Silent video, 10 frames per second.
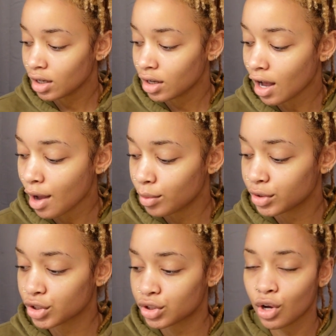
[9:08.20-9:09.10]
I
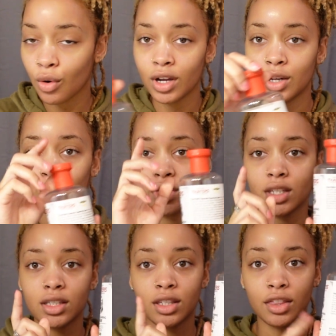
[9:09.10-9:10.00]
would just go in with
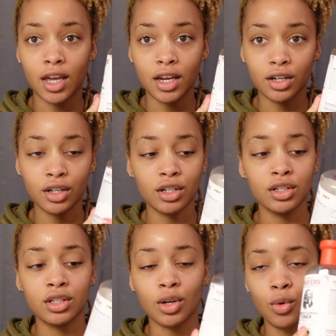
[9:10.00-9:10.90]
this
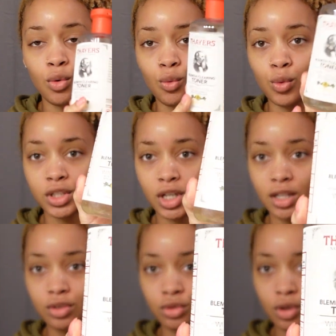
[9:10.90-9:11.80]
Thayer's Witch Hazel